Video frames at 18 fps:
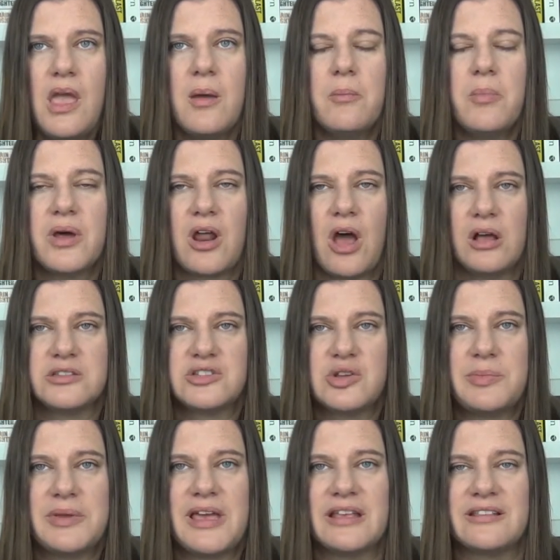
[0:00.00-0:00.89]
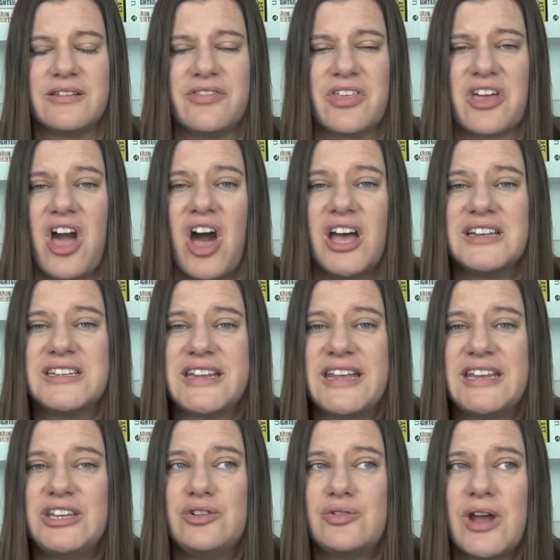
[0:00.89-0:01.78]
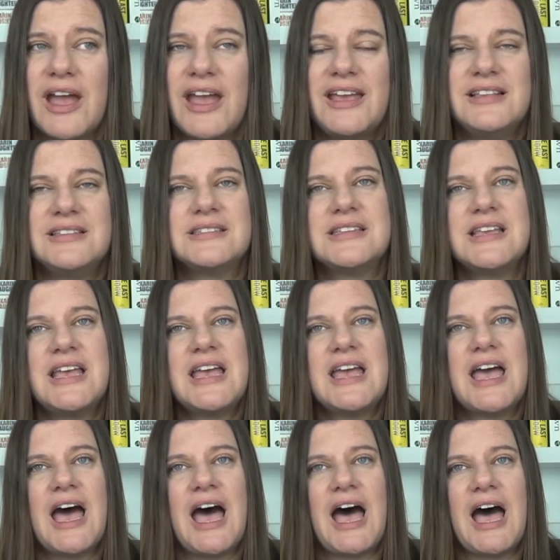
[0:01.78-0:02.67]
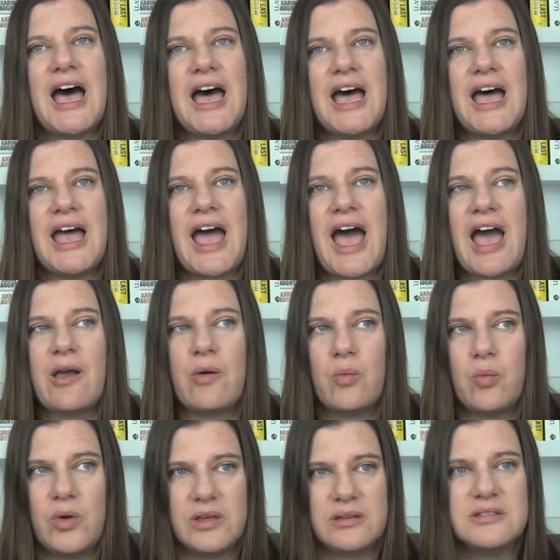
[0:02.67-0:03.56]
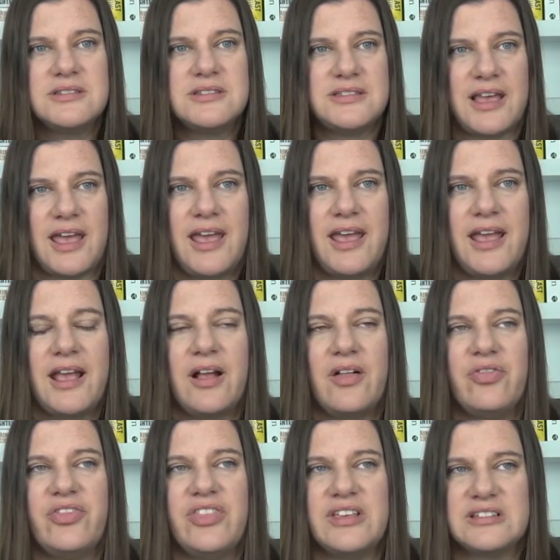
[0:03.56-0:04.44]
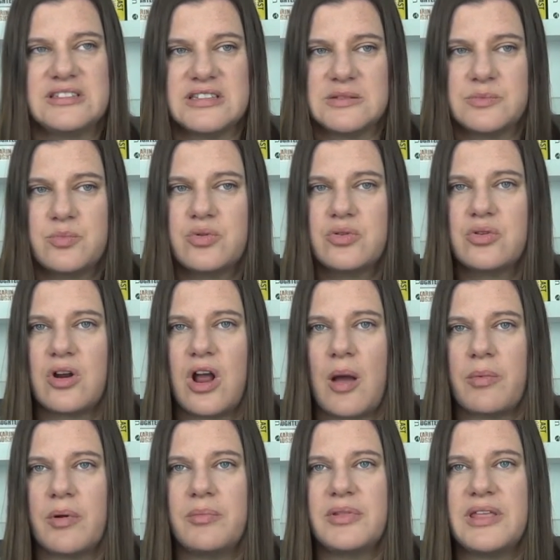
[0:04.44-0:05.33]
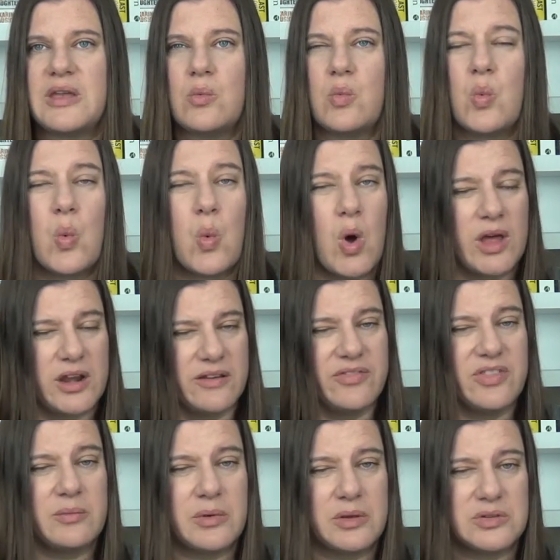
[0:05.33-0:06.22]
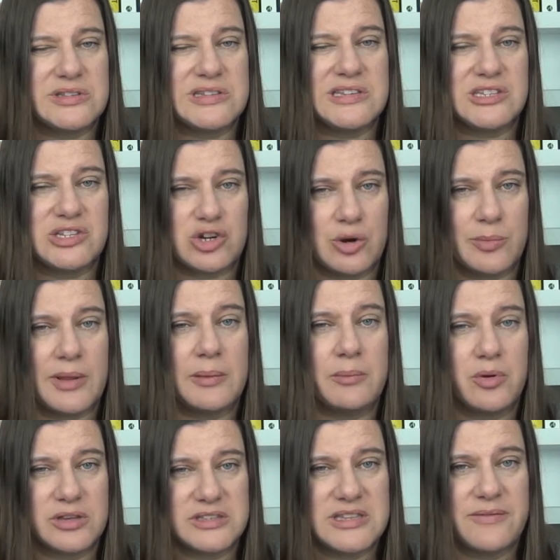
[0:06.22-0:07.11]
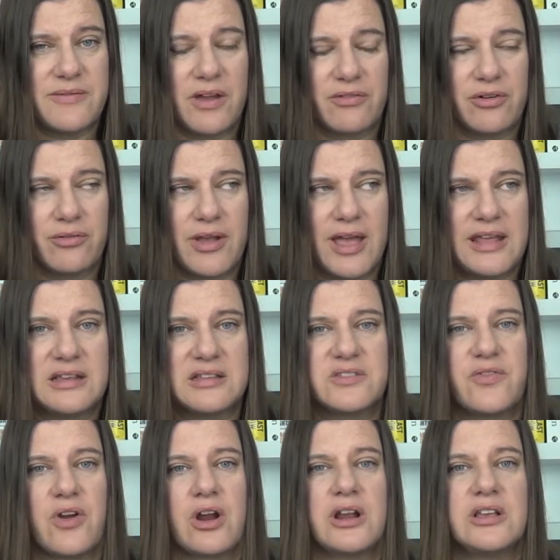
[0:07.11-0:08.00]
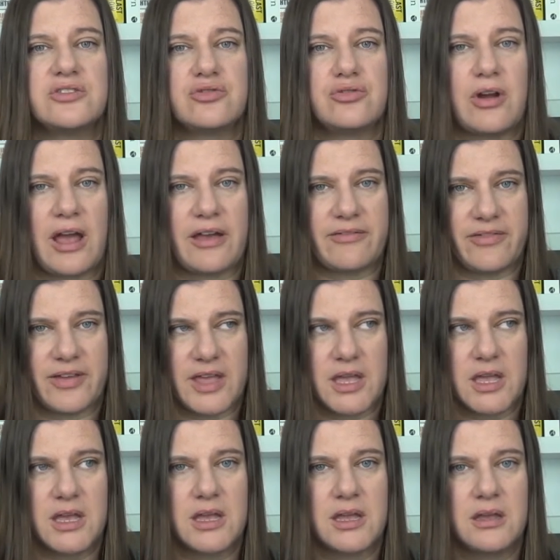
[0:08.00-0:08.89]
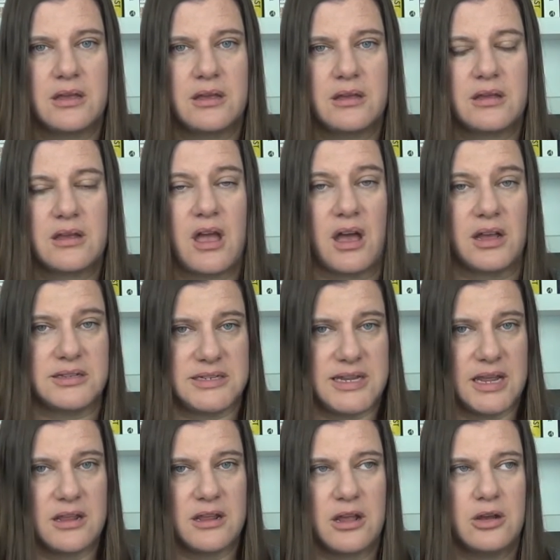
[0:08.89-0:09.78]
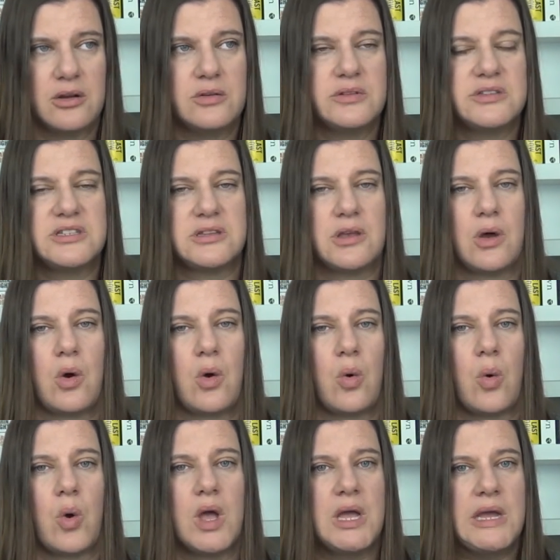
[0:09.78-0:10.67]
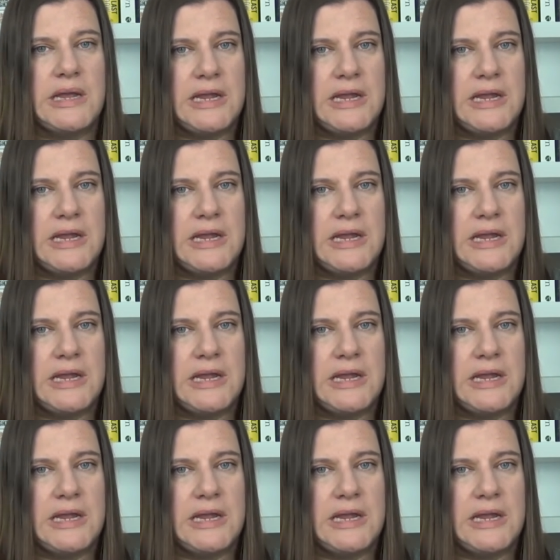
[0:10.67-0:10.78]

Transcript: but also because of the content, you guys. I will say this is probably one of the most disturbing books I've ever read as far as graphic content goes. So